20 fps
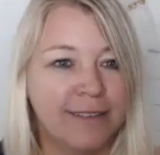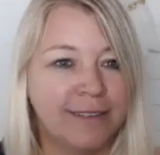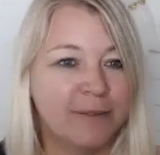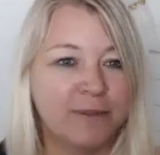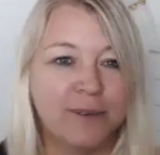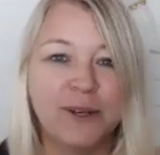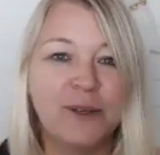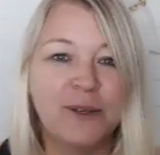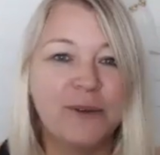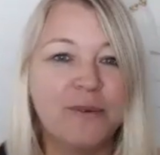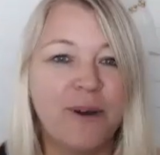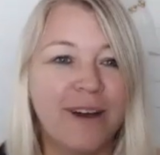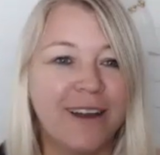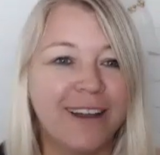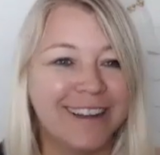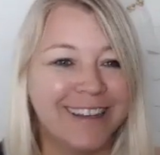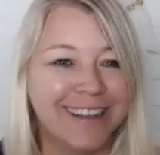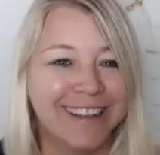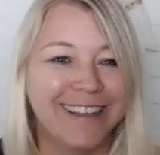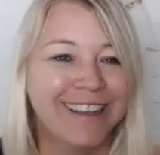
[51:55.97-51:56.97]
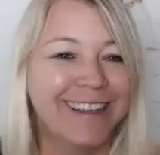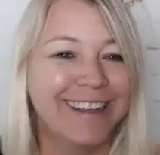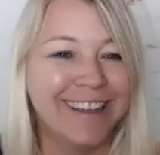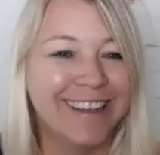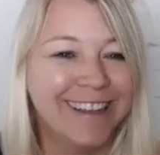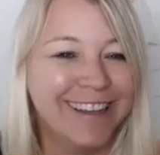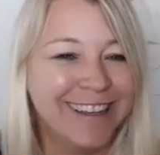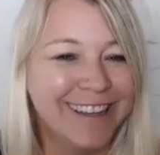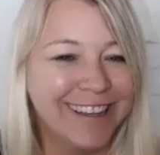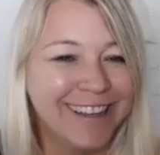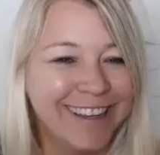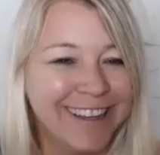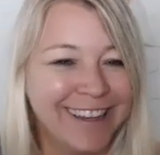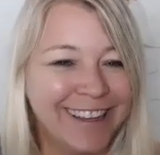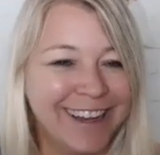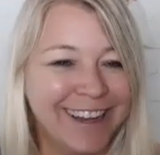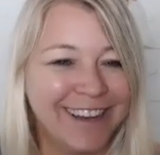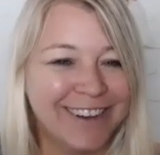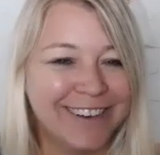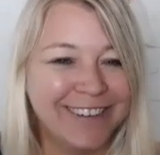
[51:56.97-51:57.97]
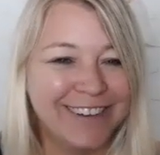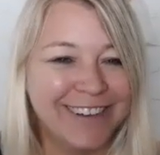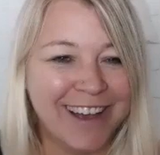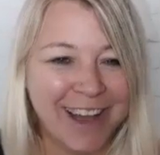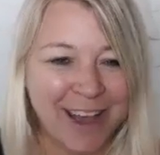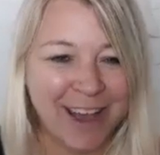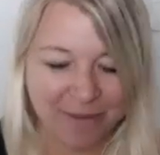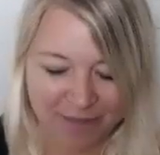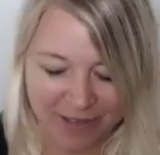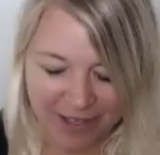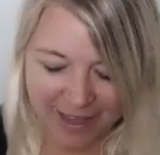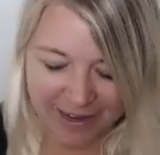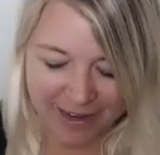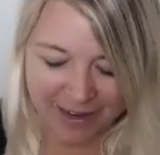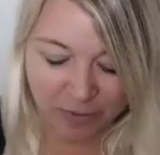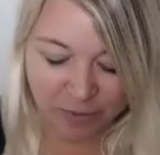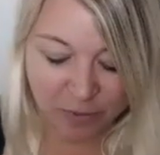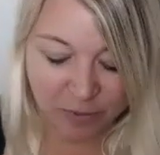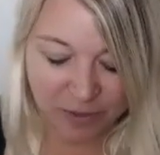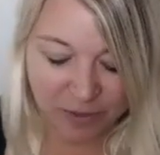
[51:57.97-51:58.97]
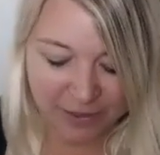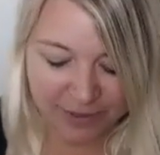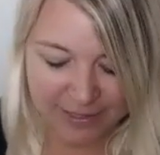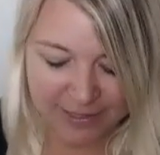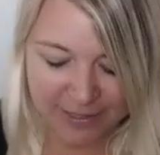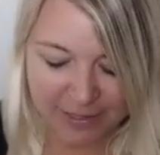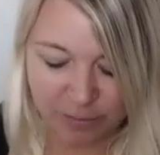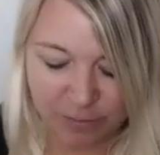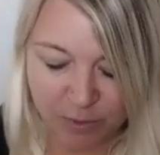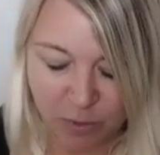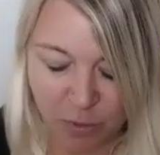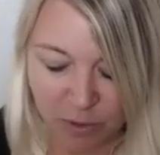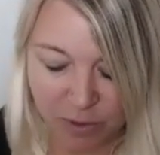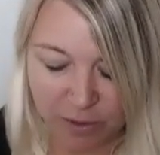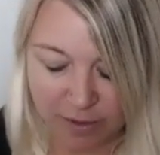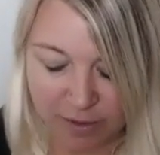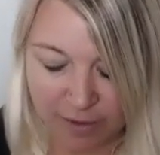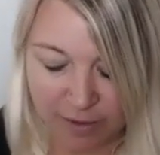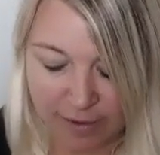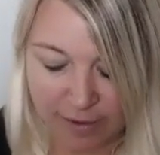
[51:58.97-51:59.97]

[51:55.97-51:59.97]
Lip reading: What do you want? Like, you know, at a really deep core.